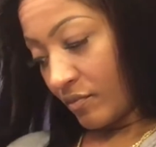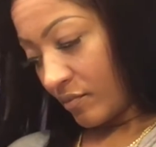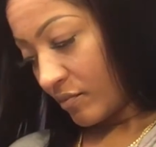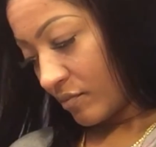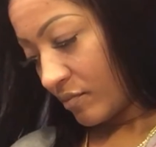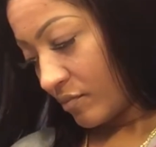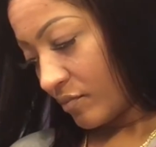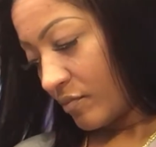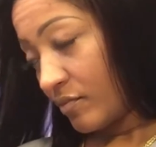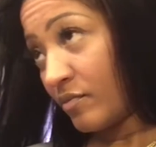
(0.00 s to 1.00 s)

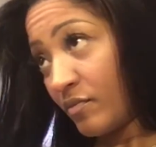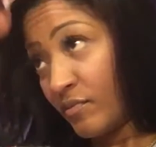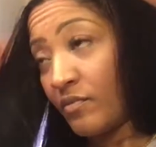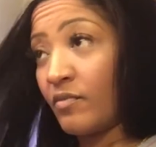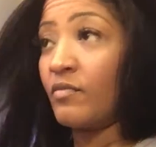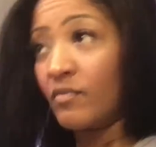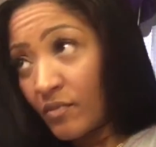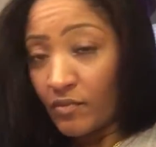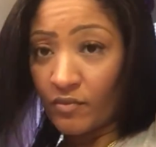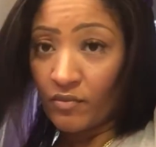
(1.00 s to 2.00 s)
and figure out what I'm going
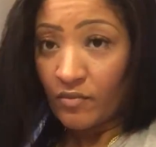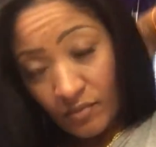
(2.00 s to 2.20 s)
to do with